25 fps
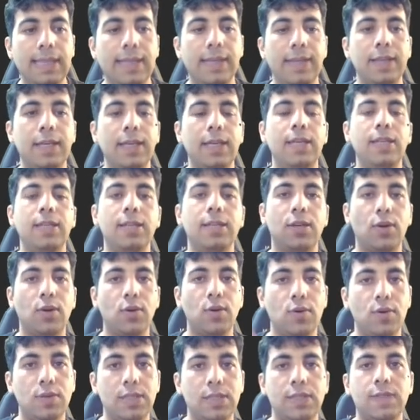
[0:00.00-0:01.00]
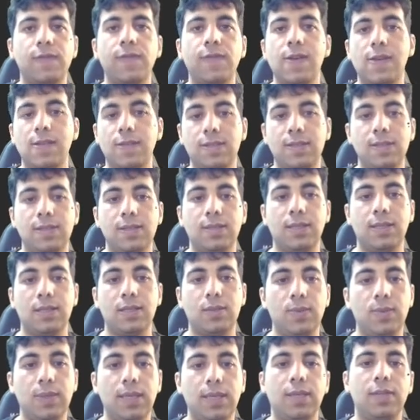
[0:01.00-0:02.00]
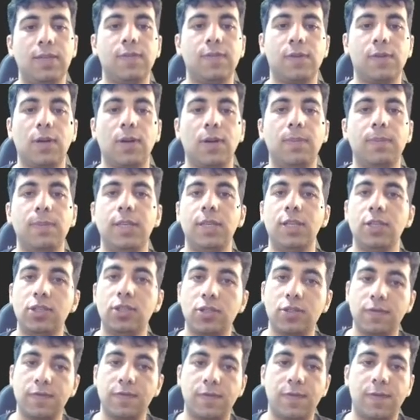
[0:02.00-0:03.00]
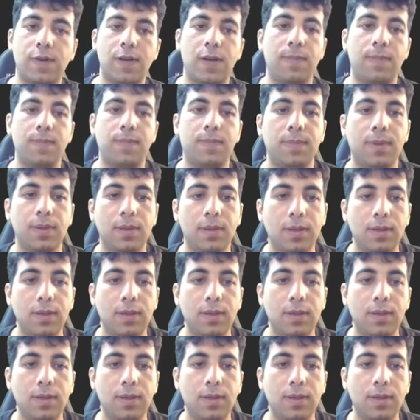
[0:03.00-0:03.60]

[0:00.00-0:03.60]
the encoded faces that we get from each frame.